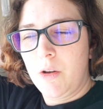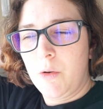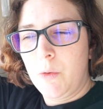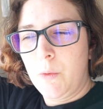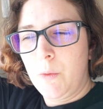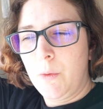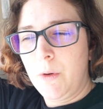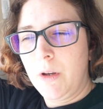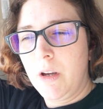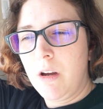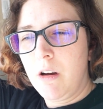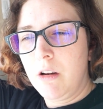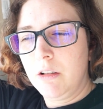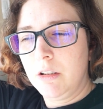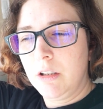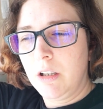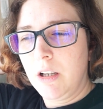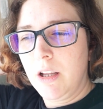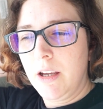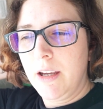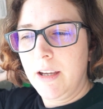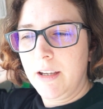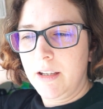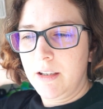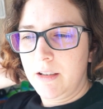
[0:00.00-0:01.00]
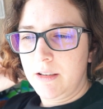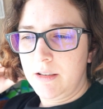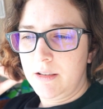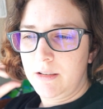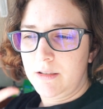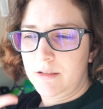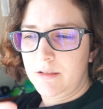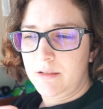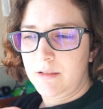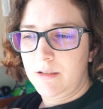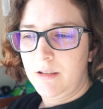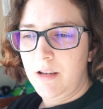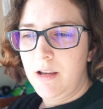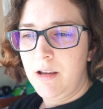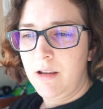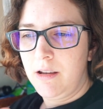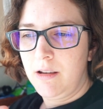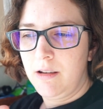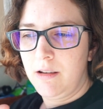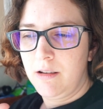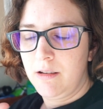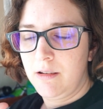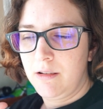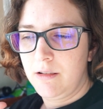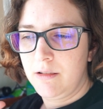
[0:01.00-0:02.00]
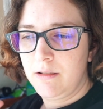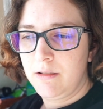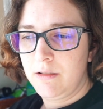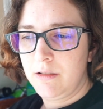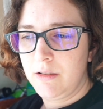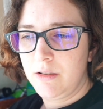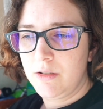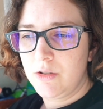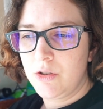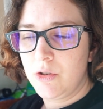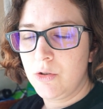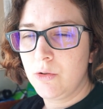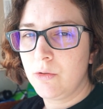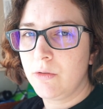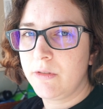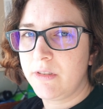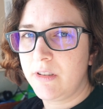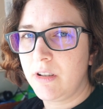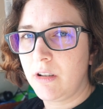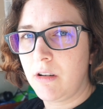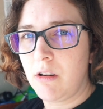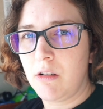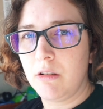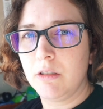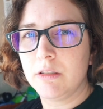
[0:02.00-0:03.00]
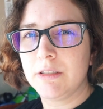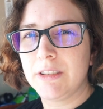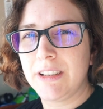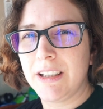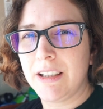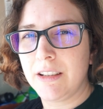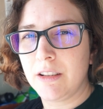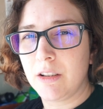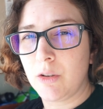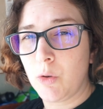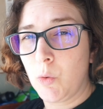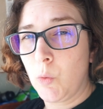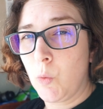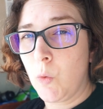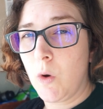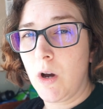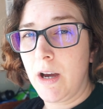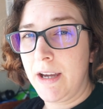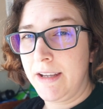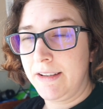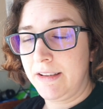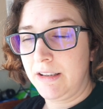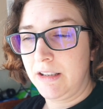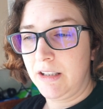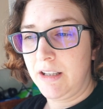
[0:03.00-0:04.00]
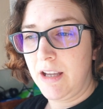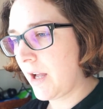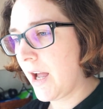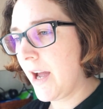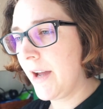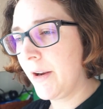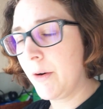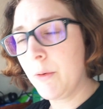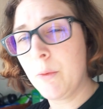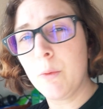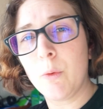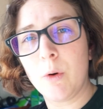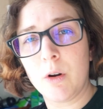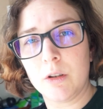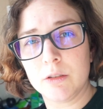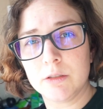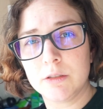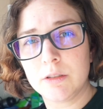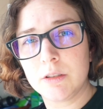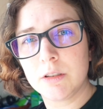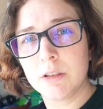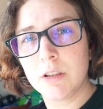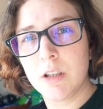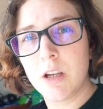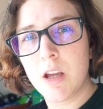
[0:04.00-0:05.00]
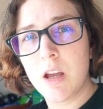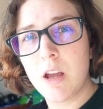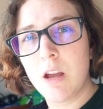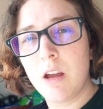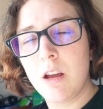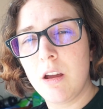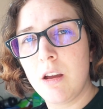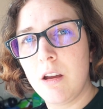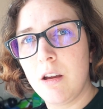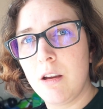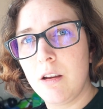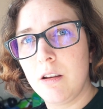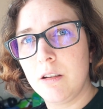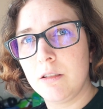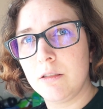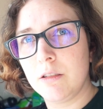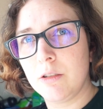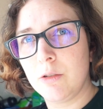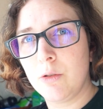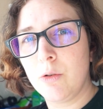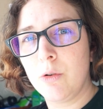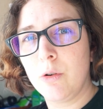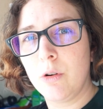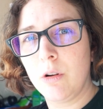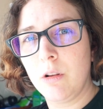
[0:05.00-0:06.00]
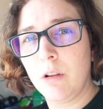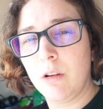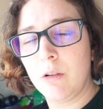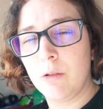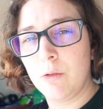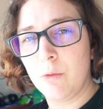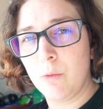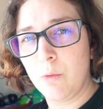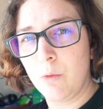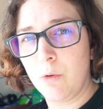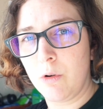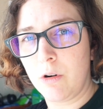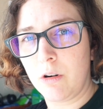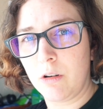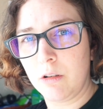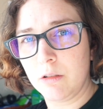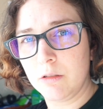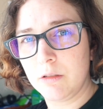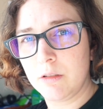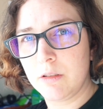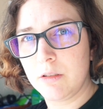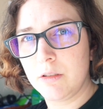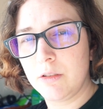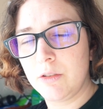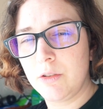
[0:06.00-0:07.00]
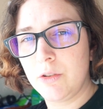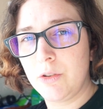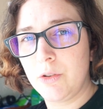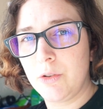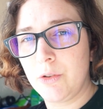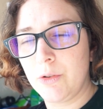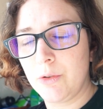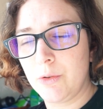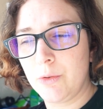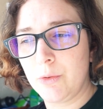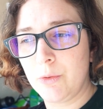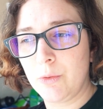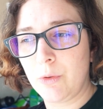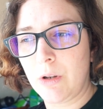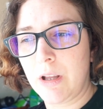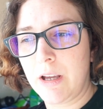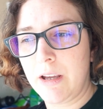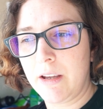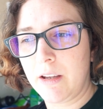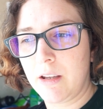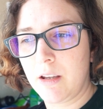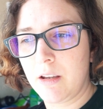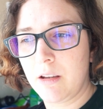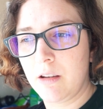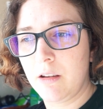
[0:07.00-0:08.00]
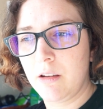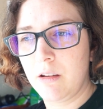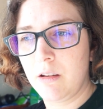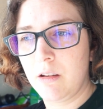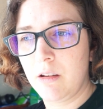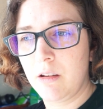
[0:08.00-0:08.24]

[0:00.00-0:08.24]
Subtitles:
we're gonna like choose the content wisely. I don't want the whole world to like